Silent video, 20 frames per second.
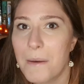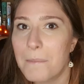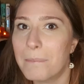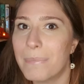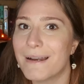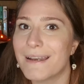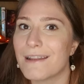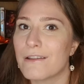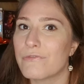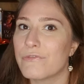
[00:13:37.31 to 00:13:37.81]

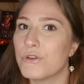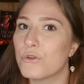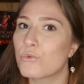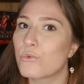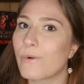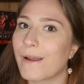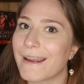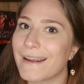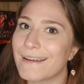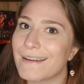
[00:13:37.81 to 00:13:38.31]
but if you
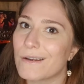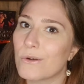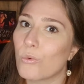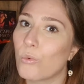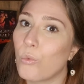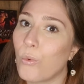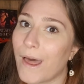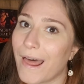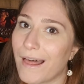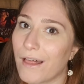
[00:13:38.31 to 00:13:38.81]
write it
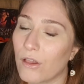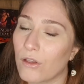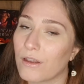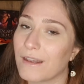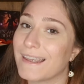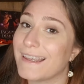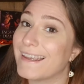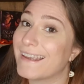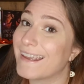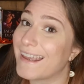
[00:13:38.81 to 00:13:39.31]
well,
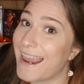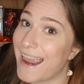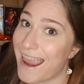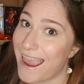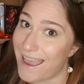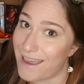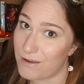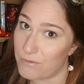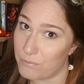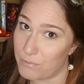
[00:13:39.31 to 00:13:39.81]
it
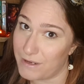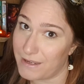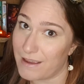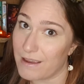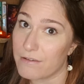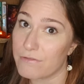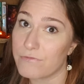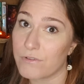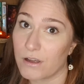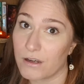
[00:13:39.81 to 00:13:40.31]
can be a
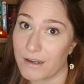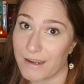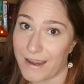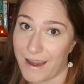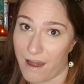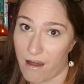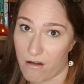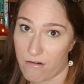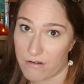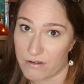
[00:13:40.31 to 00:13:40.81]
fun
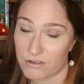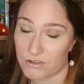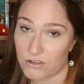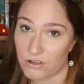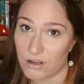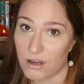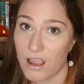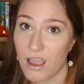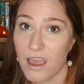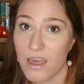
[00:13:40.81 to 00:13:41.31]
character.